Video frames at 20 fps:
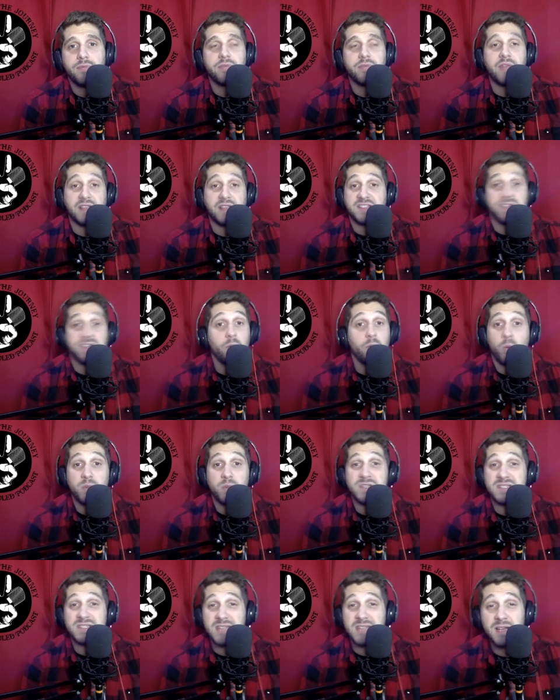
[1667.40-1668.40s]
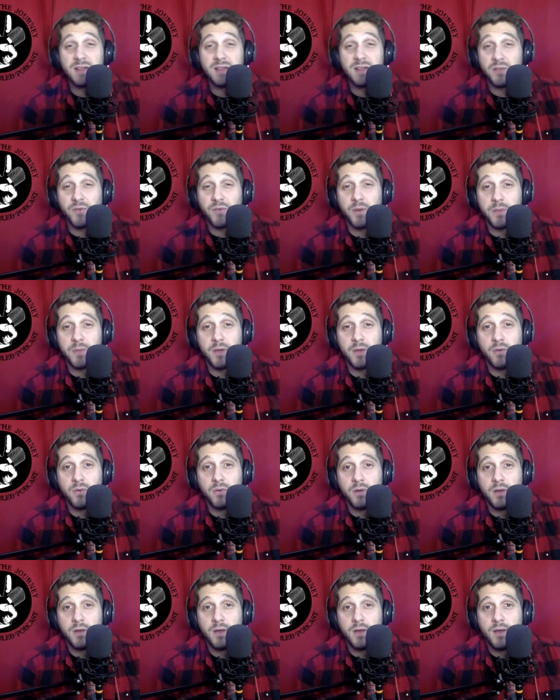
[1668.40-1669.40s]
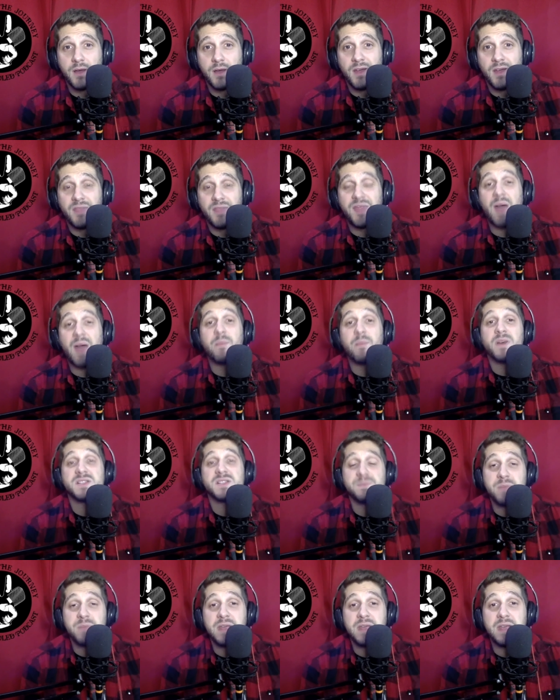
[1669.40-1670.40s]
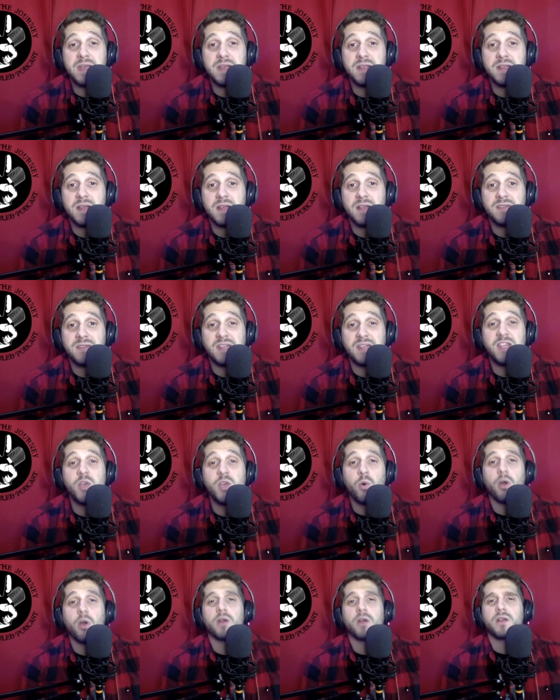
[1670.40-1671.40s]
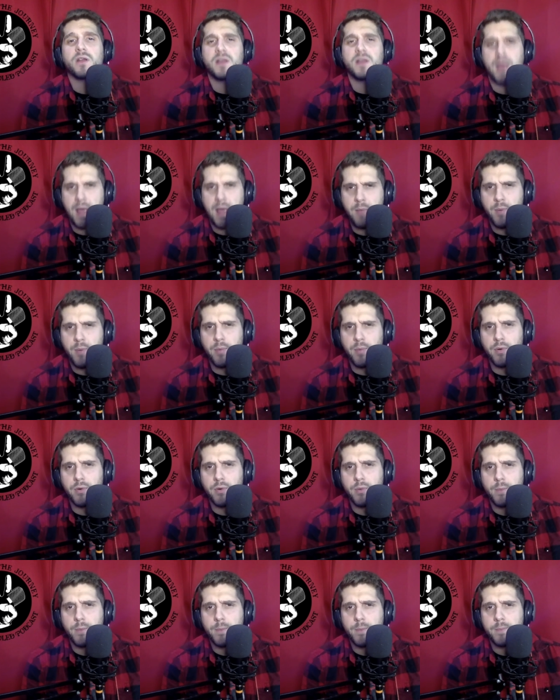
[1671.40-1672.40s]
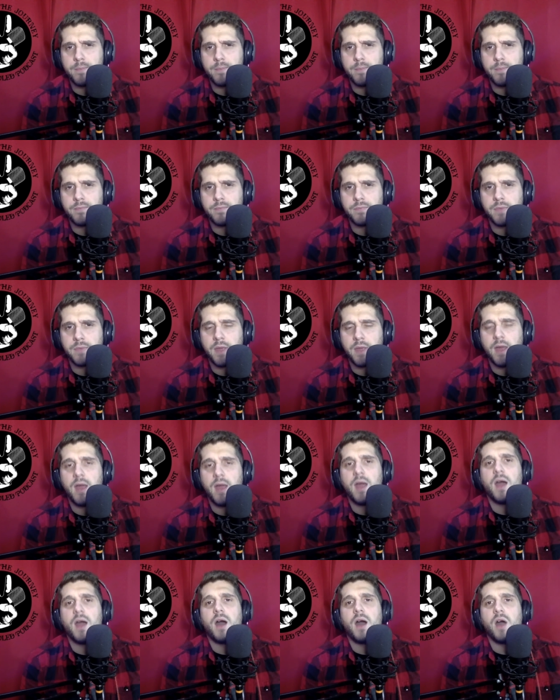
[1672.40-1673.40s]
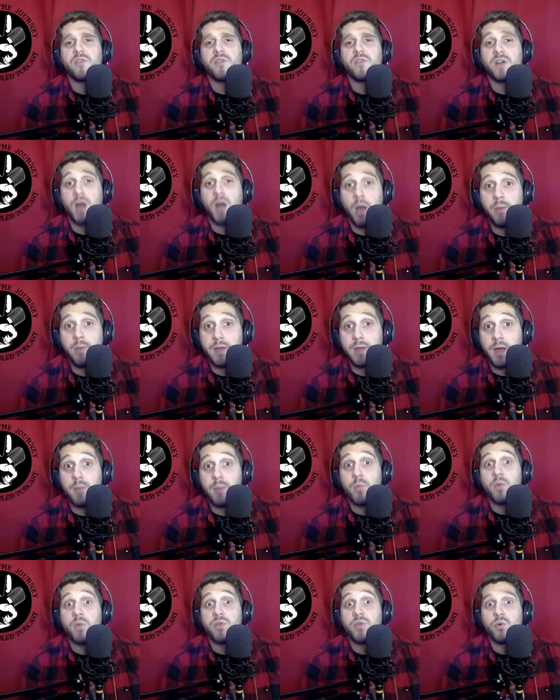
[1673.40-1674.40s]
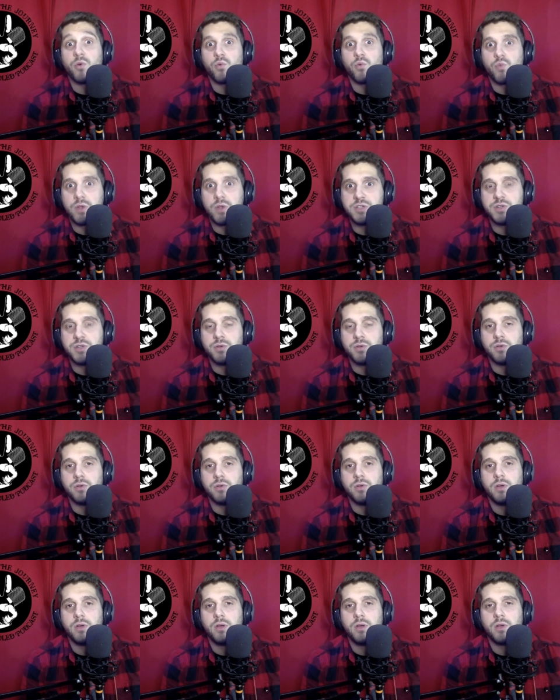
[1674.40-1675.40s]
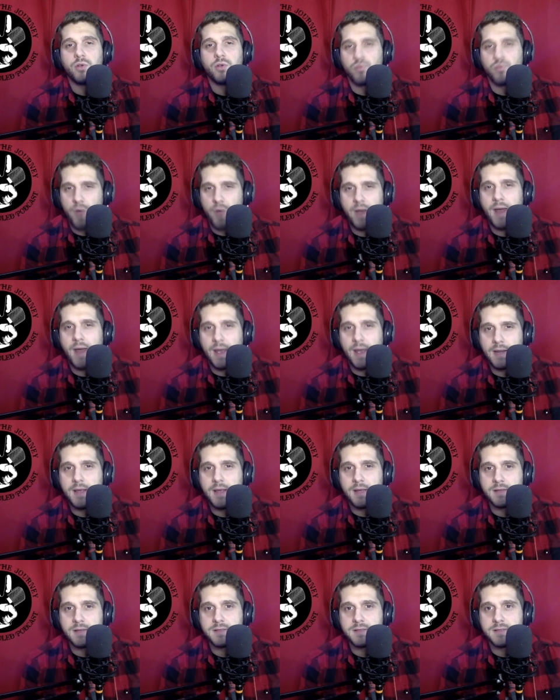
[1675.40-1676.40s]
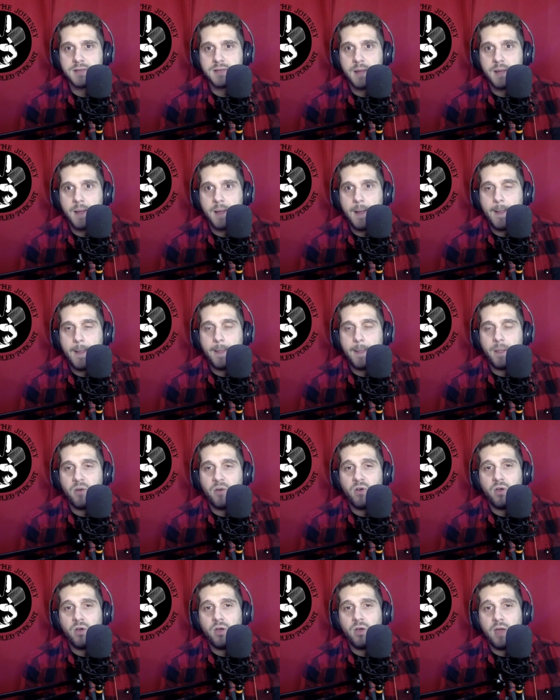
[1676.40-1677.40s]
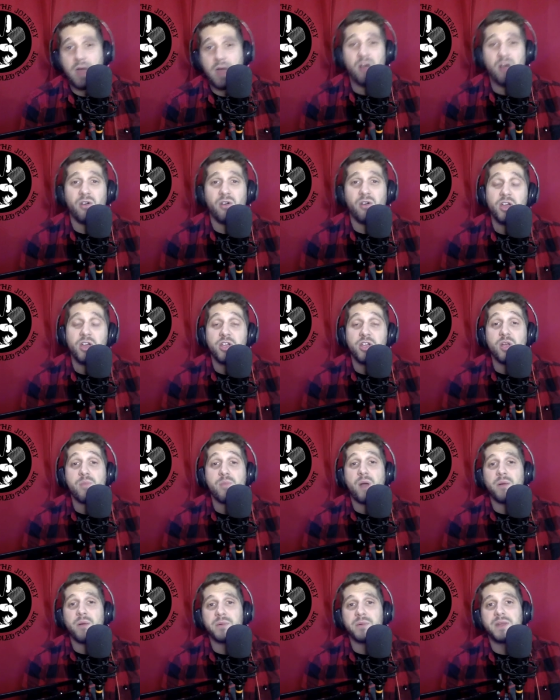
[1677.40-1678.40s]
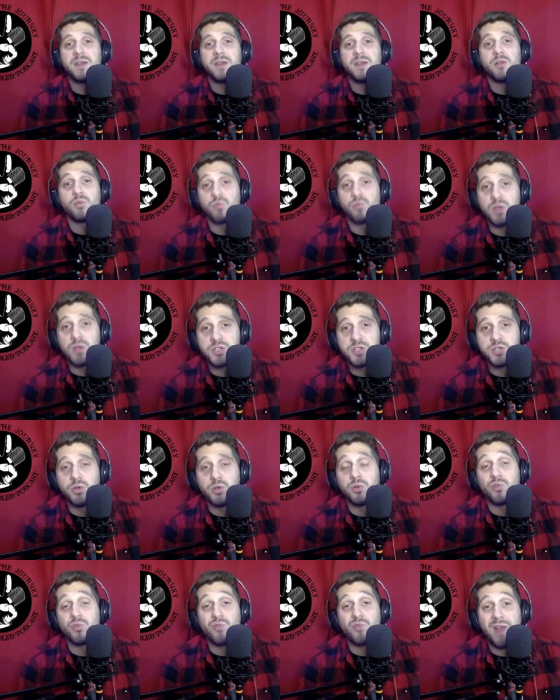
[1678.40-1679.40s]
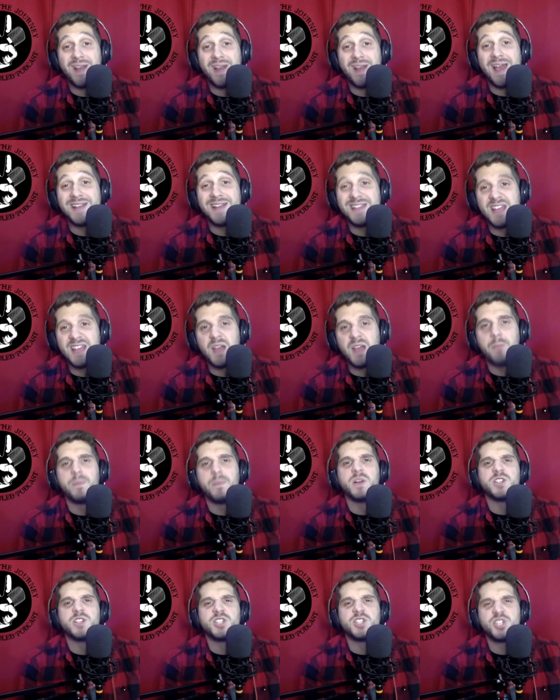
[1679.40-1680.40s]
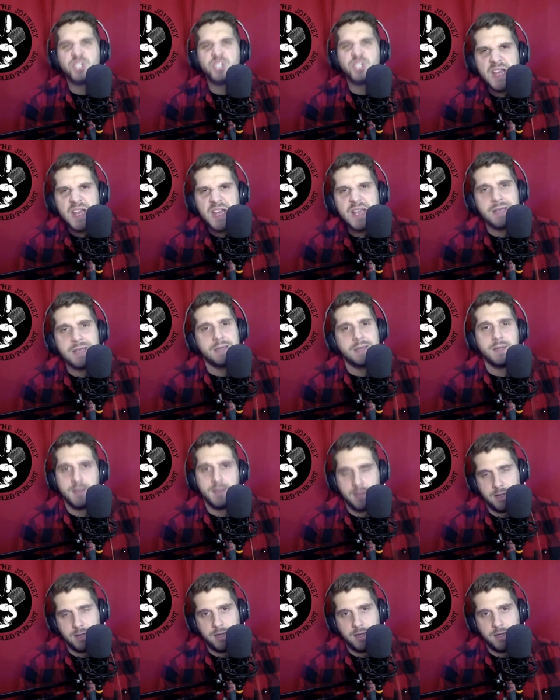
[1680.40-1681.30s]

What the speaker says: that someone would steal it from you, that must mean that you are capable of coming up with original, great ideas. Hell, you're probably an original, great idea machine